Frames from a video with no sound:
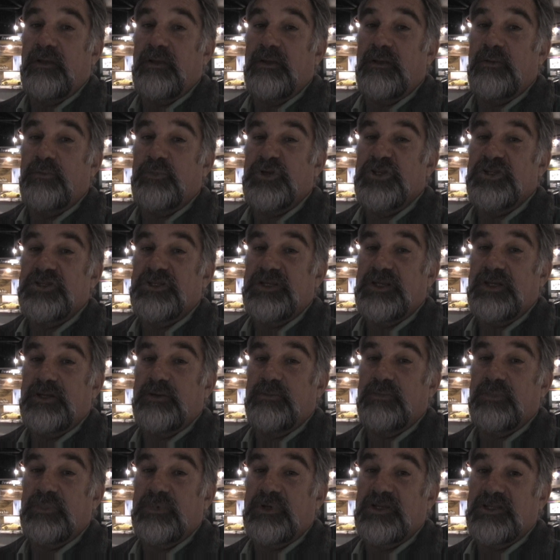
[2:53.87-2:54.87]
Museum,
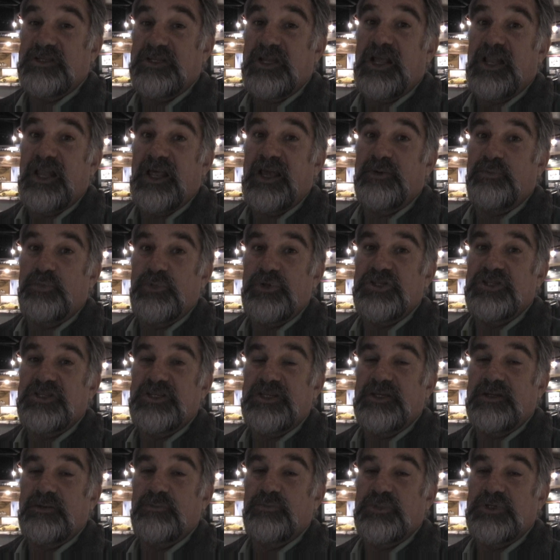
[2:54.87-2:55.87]
because I like
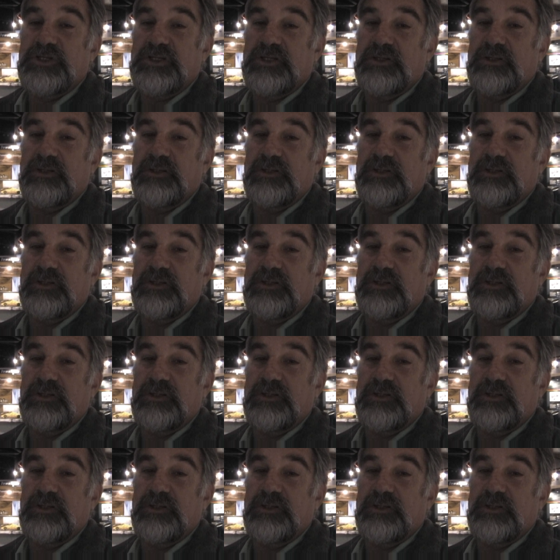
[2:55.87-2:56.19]
museums.